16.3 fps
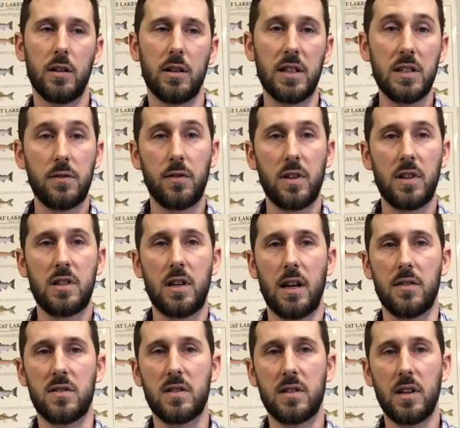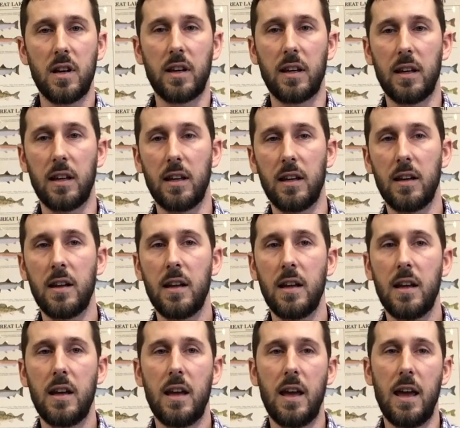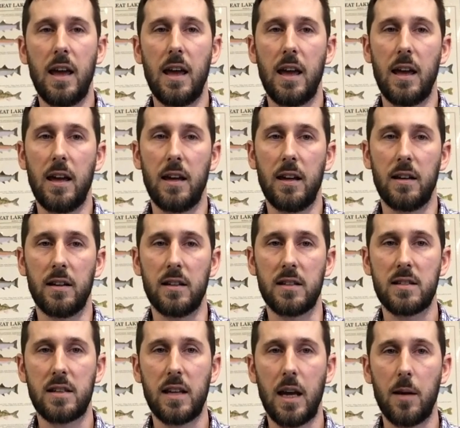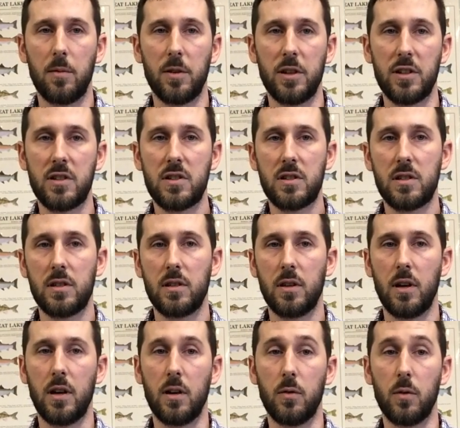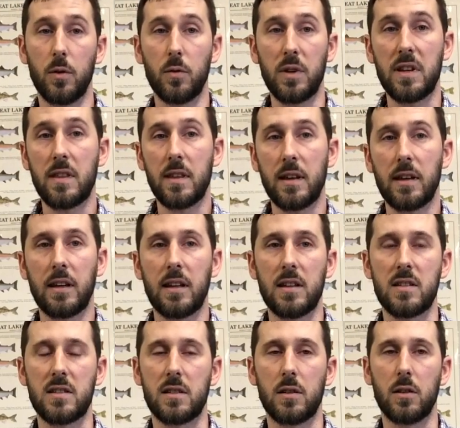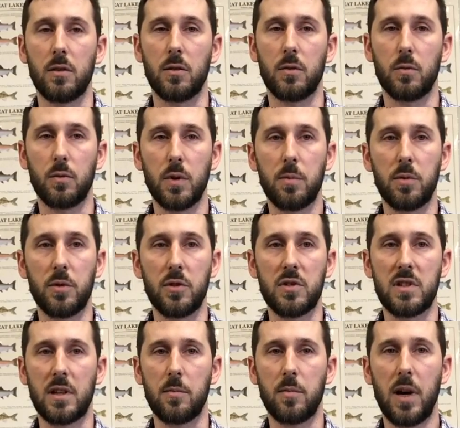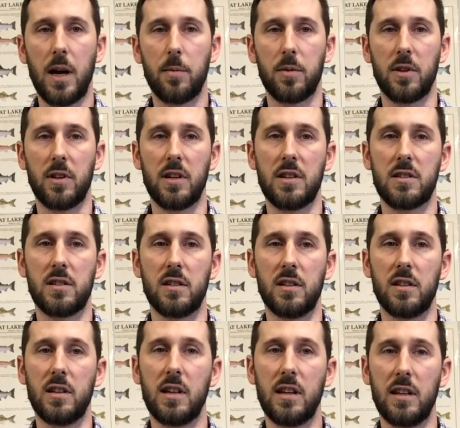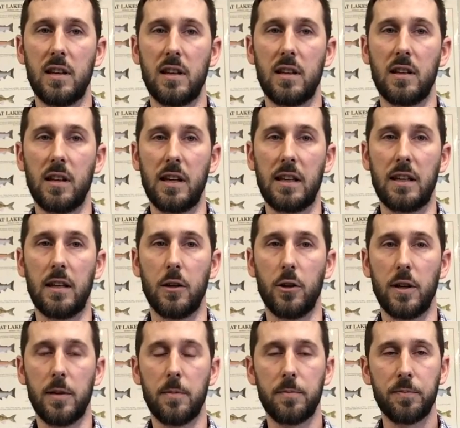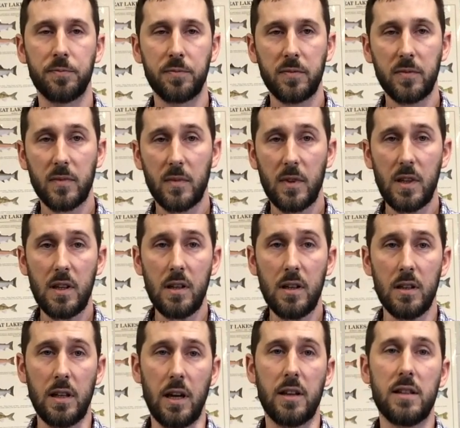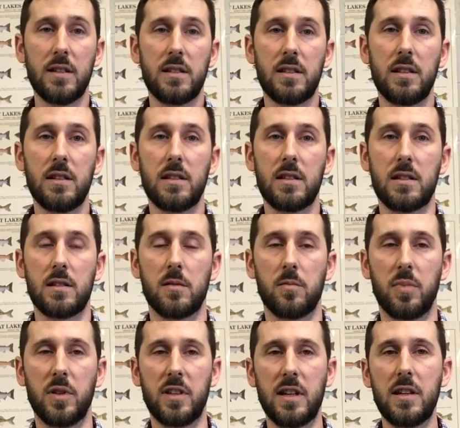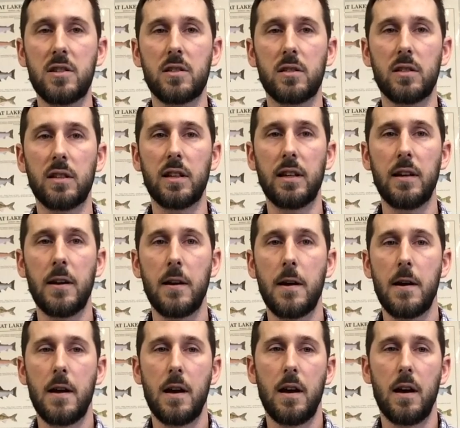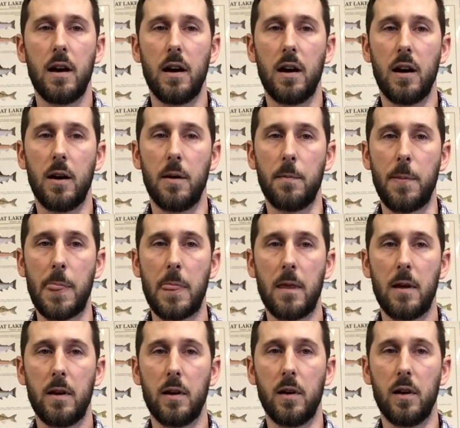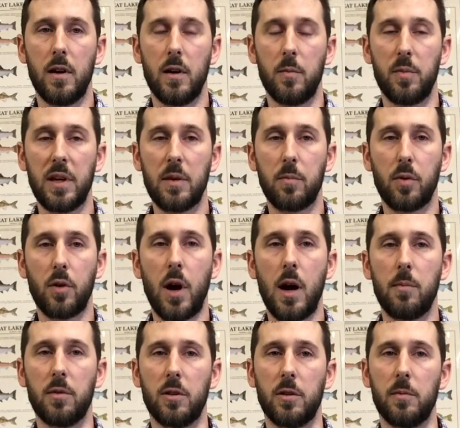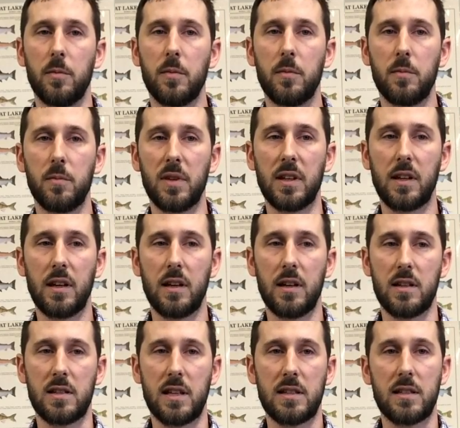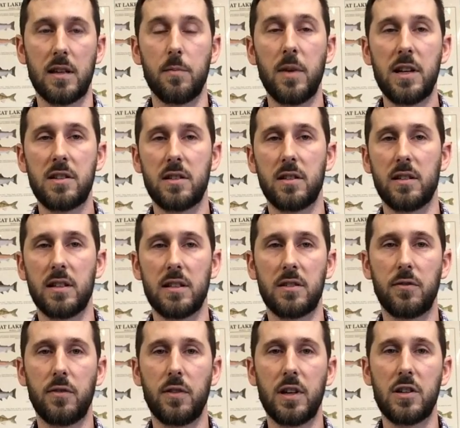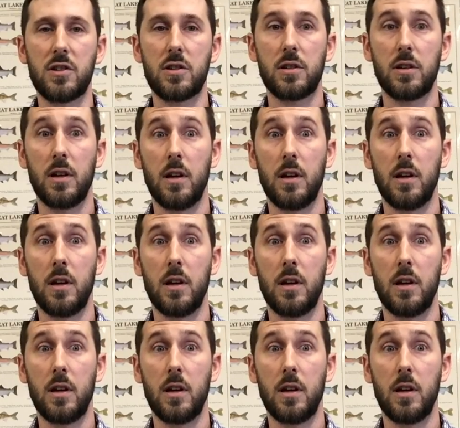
these fish have snuck in and established what we think is a reproducing population in Lake Erie. Now, this is potentially a big problem because, as I mentioned, these fish